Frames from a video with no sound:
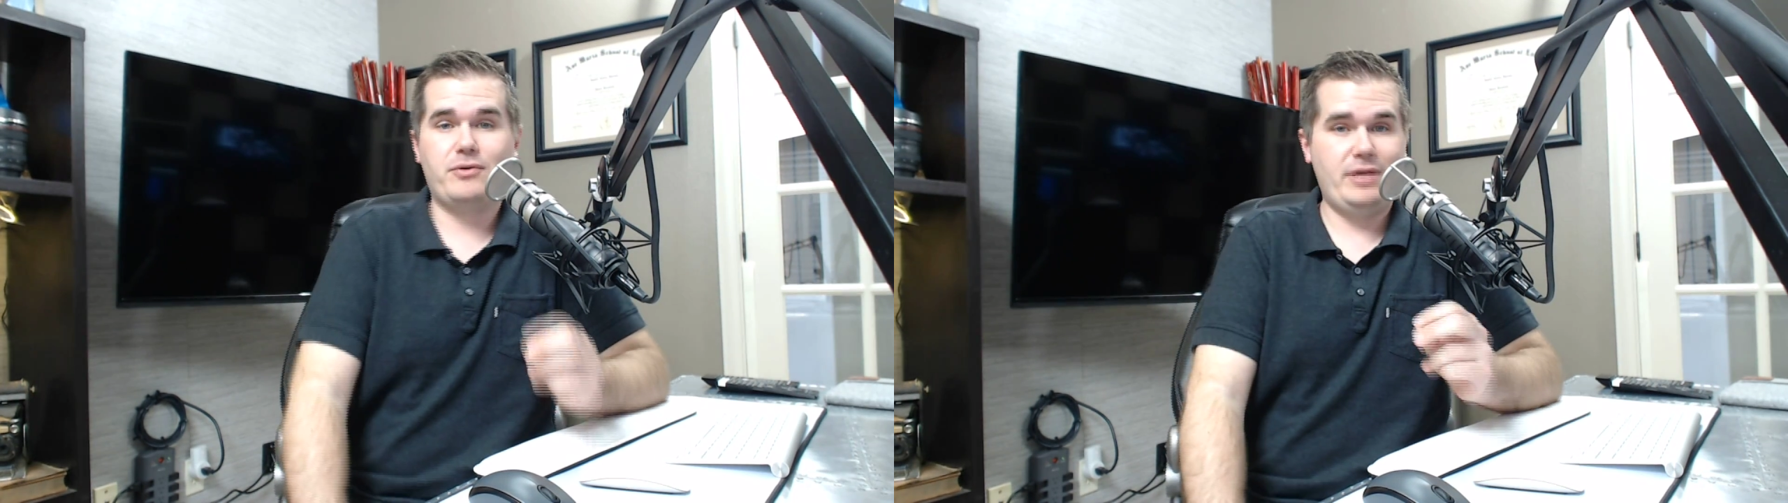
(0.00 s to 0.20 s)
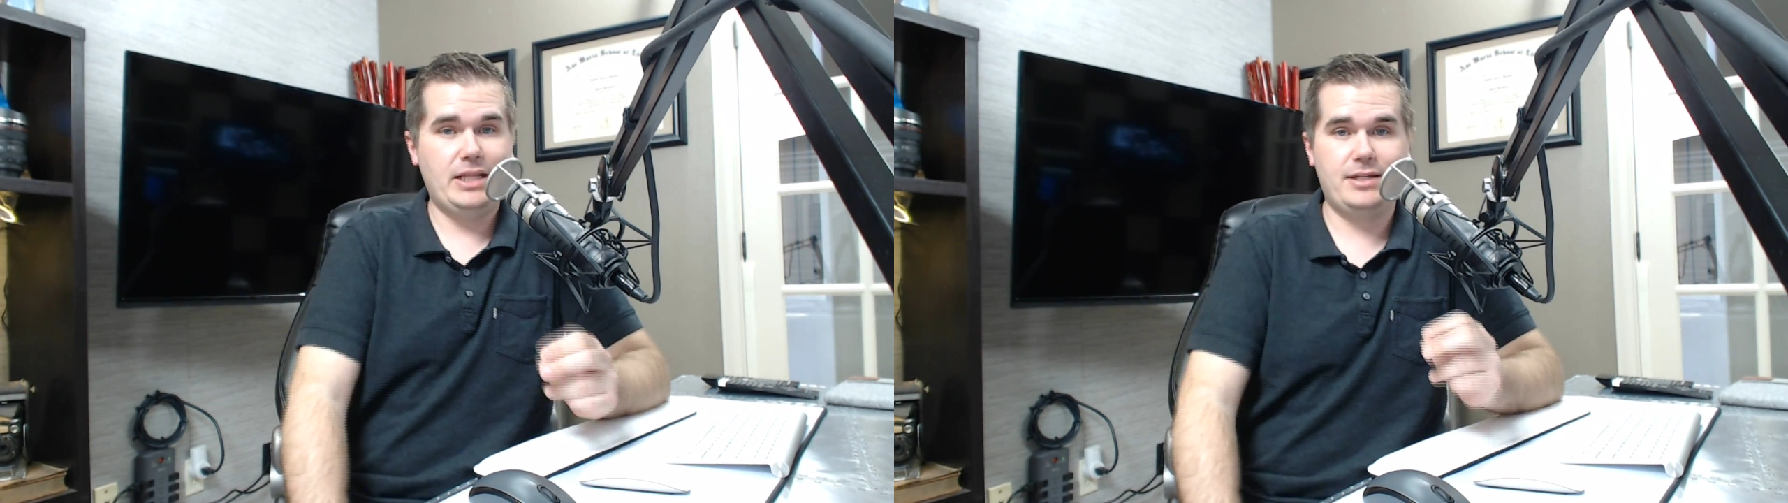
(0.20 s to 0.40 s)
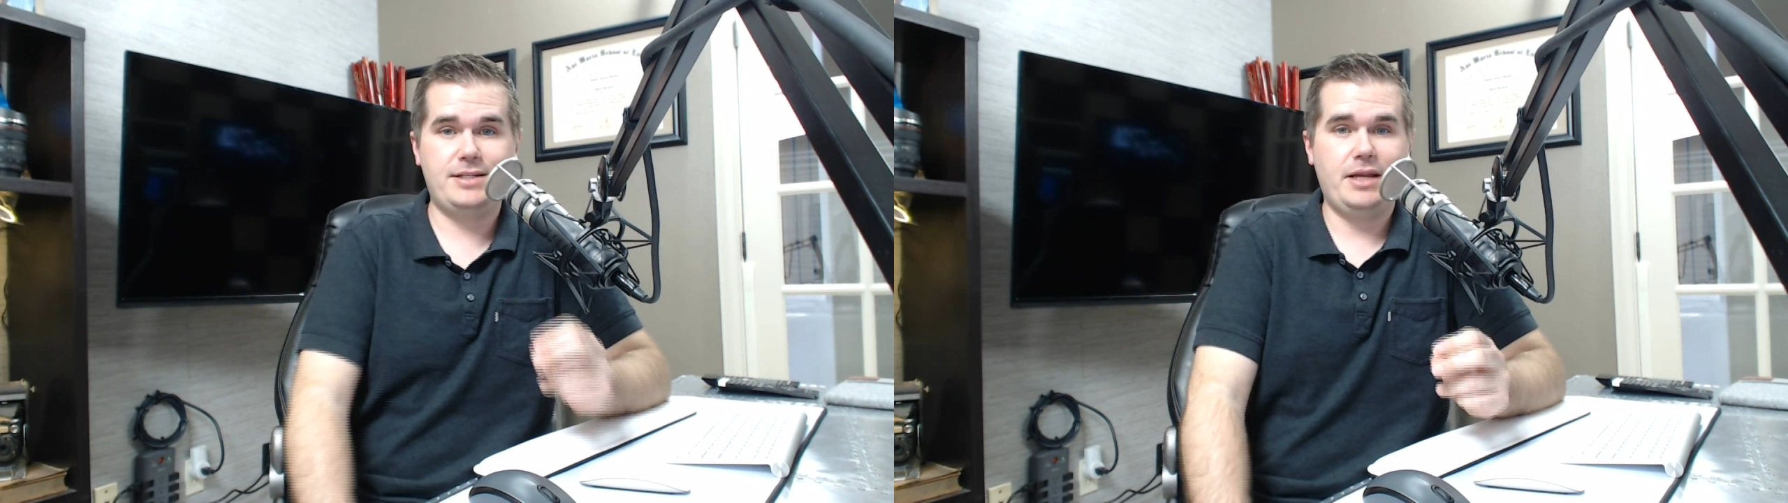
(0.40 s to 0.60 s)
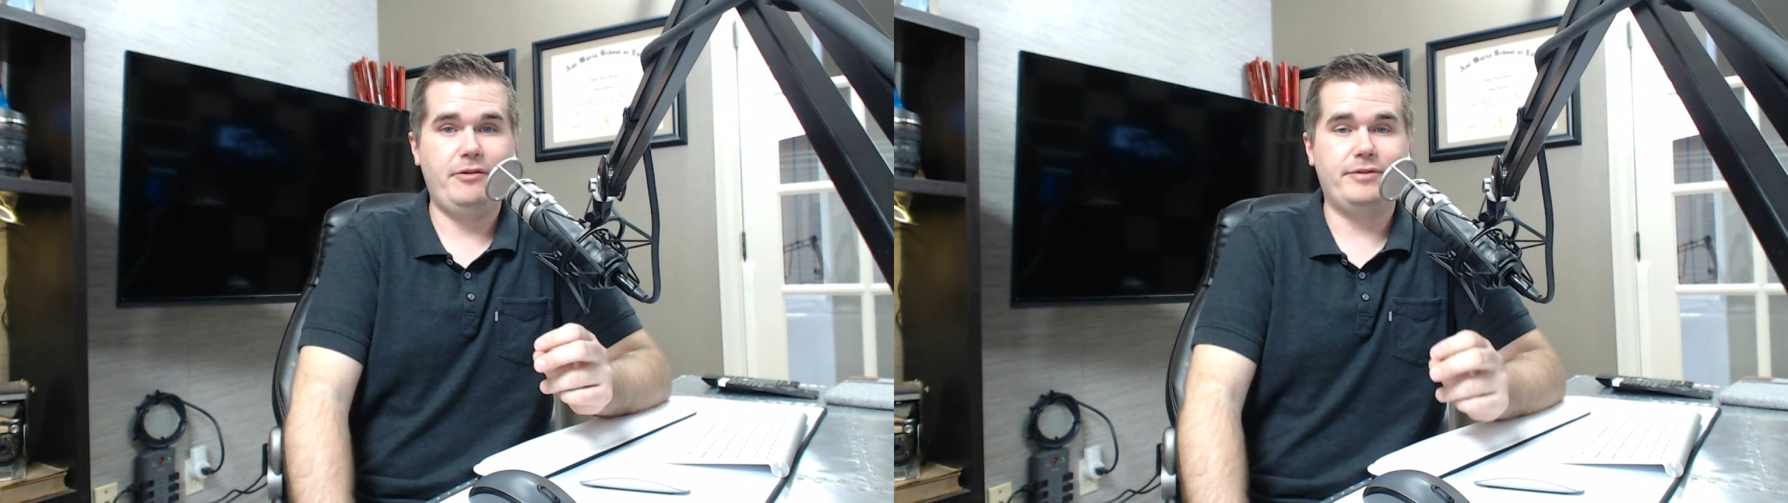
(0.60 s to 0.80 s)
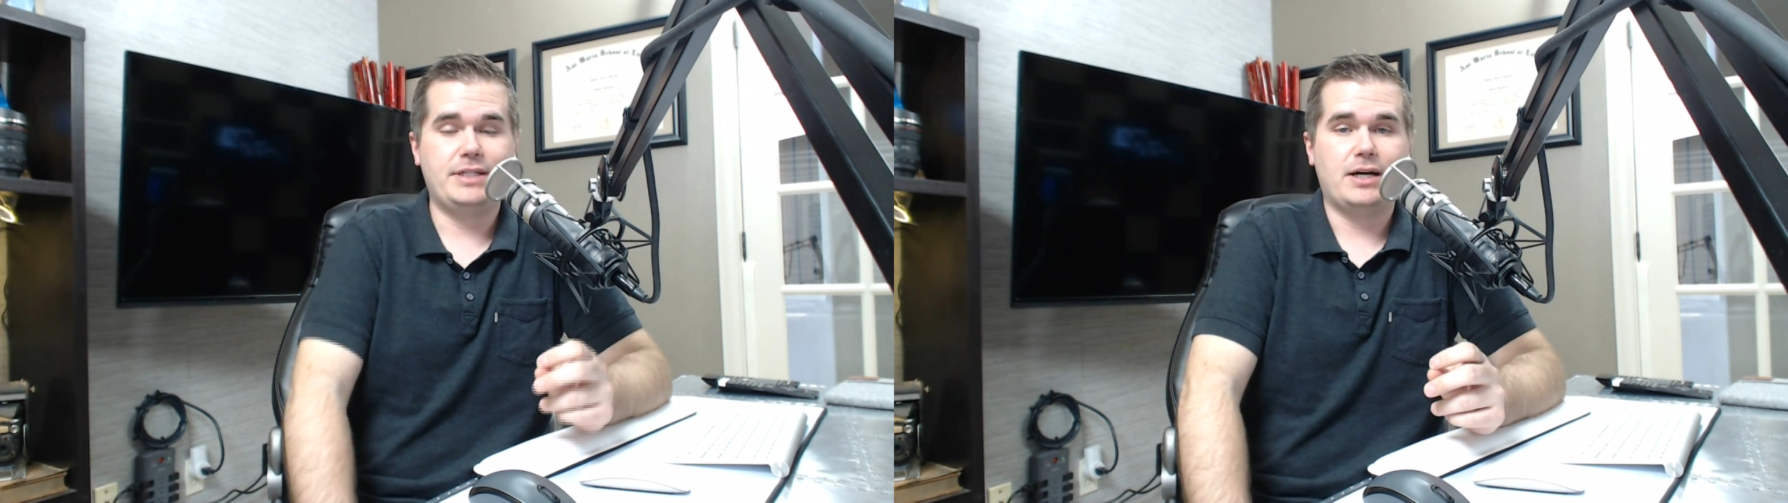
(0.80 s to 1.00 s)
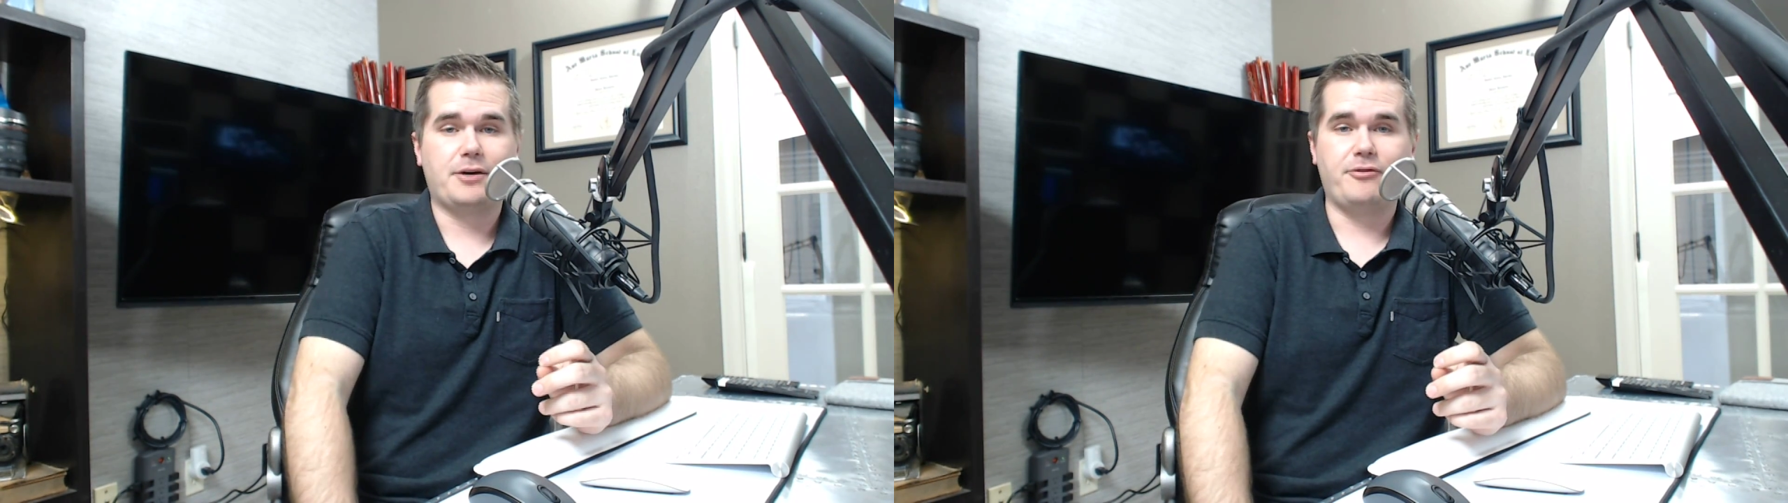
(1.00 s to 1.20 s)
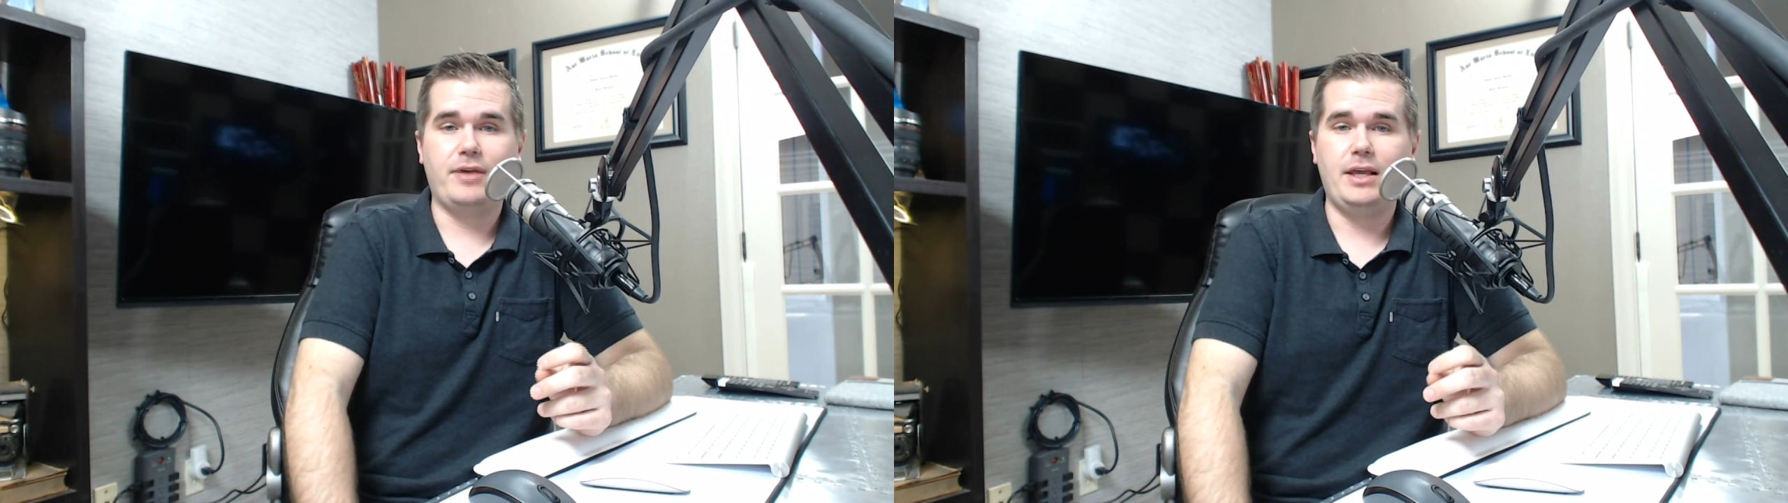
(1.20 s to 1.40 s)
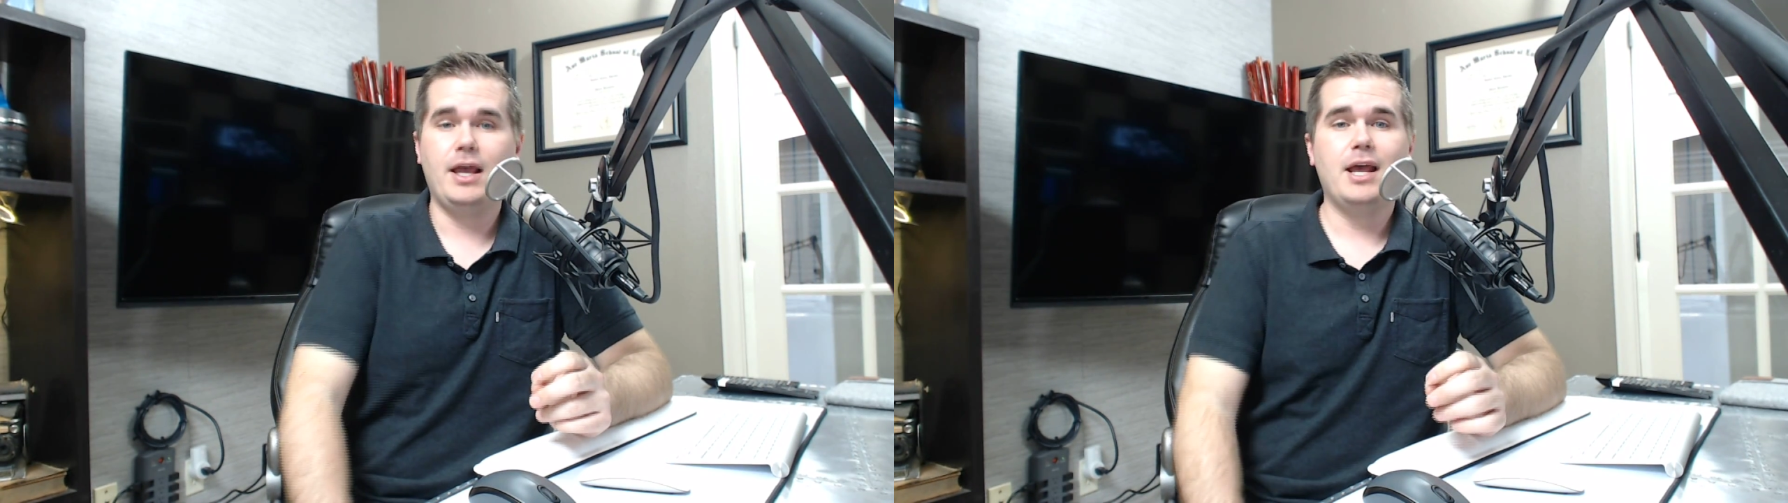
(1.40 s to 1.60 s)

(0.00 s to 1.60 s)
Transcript: real estate photography